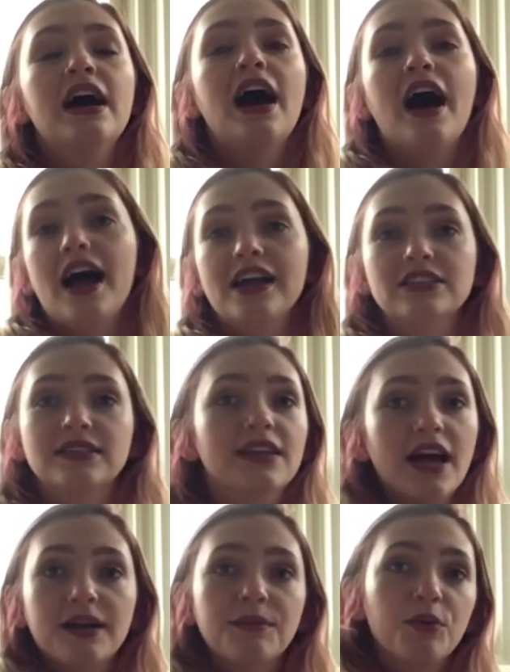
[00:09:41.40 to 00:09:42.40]
I just
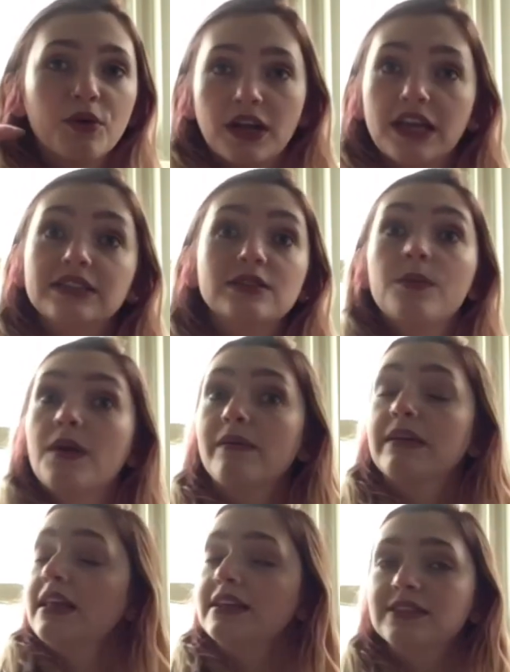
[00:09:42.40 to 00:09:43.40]
kind of poured it. So
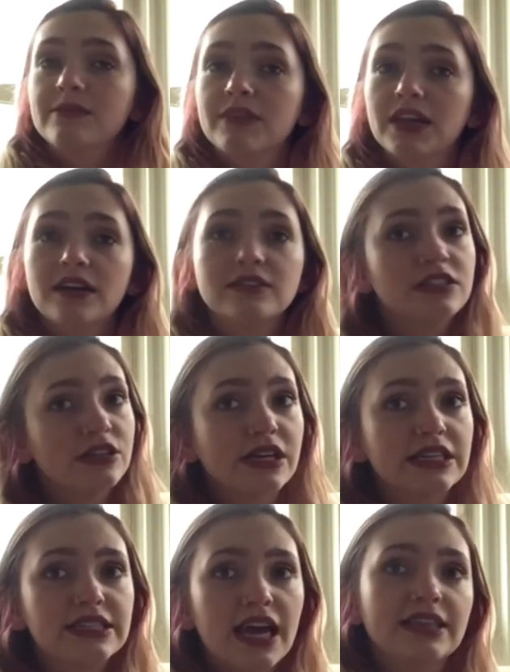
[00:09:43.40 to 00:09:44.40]
maybe that's something else you
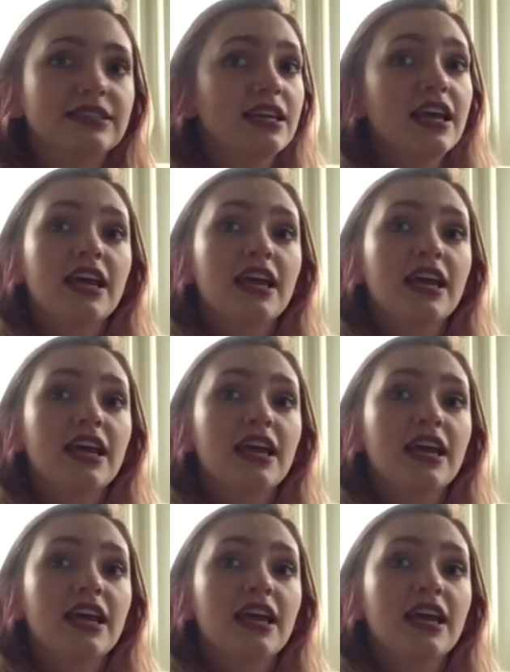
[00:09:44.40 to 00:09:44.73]
can test,